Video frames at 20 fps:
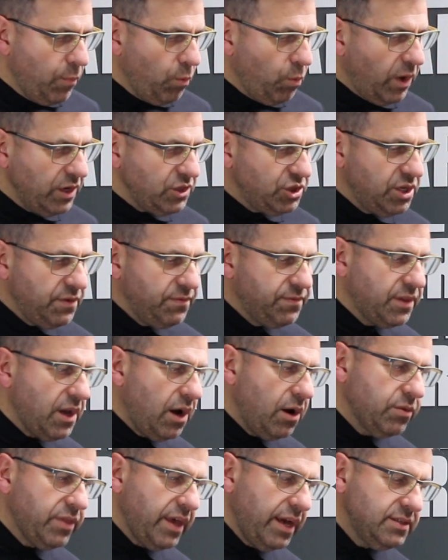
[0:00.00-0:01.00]
Once you've
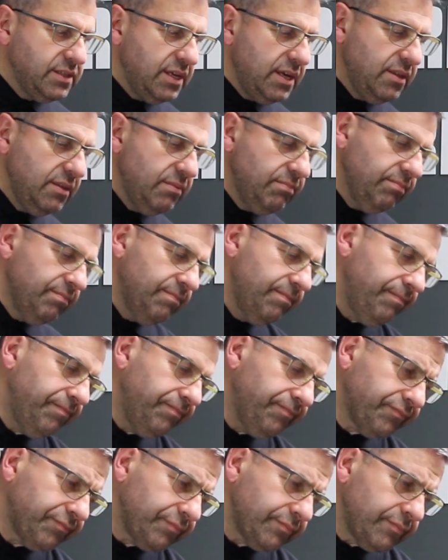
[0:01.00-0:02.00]
dialed that in,
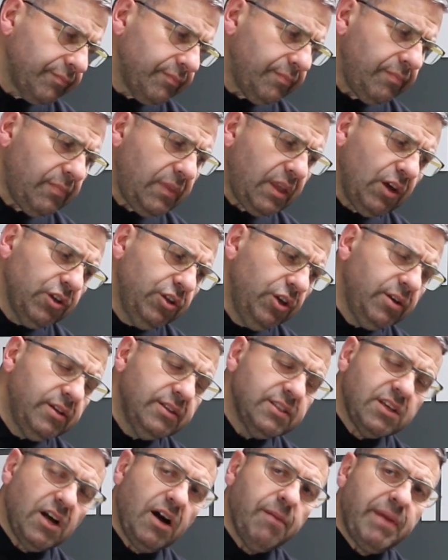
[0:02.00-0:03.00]
you can
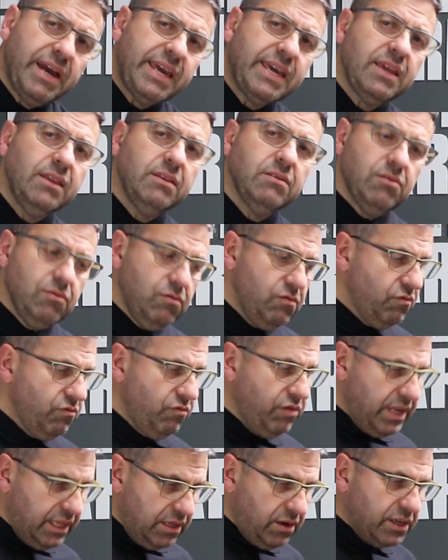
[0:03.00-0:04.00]
start making
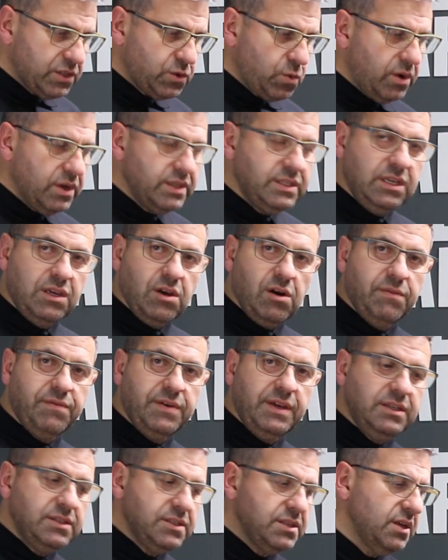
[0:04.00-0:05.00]
really nice quality
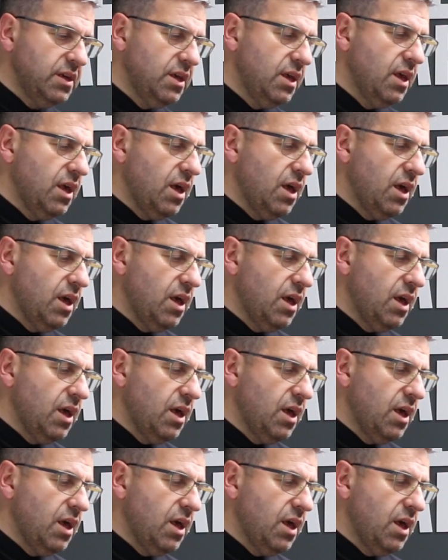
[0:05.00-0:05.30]
coffees.